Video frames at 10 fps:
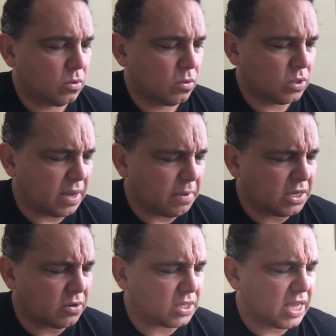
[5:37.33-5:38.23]
What's happening
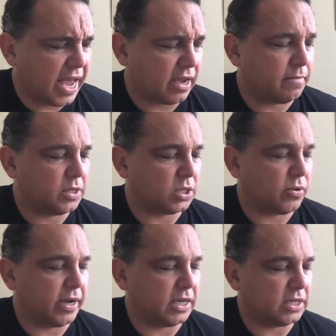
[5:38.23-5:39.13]
to its neck? Mrs.
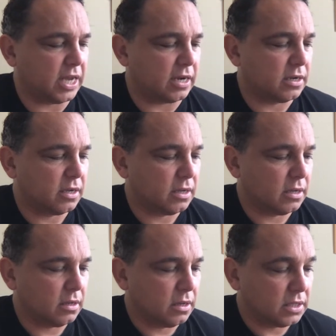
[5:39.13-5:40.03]
Cranky said.
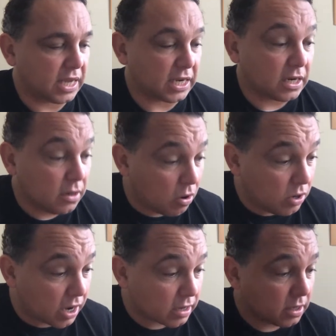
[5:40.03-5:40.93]
It's getting
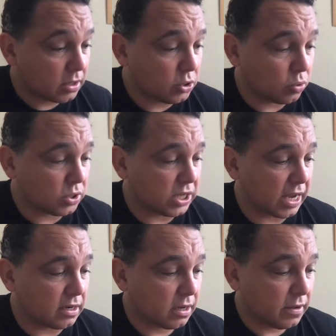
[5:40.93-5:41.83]
longer, George
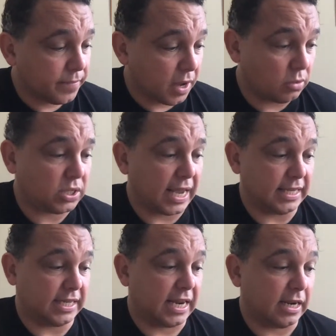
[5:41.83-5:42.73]
said. I'll say
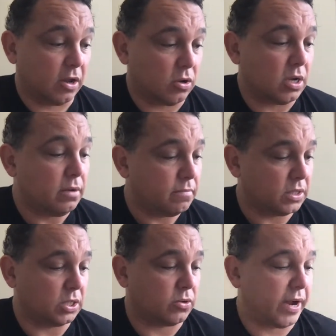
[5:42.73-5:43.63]
it's getting longer,
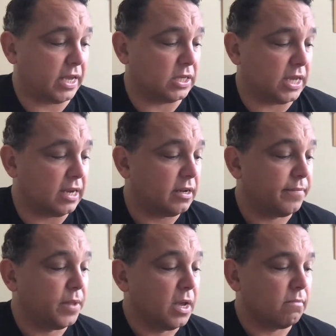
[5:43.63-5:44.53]
Mrs. Cranky said.
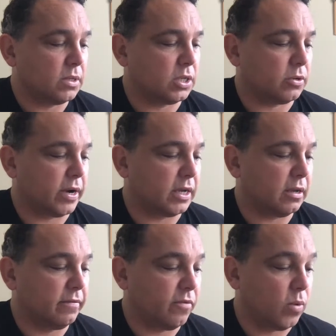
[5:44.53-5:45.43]
Mr.
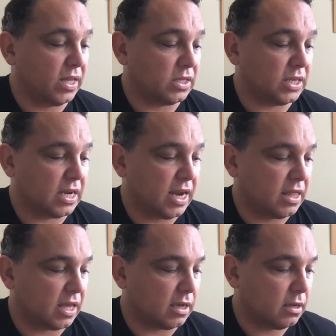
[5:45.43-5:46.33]
Cranky, for once, said
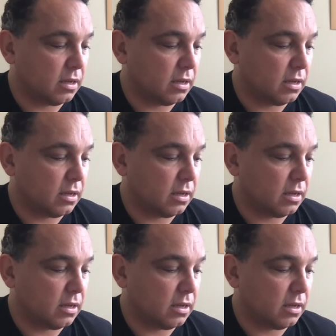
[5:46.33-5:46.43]
nothing.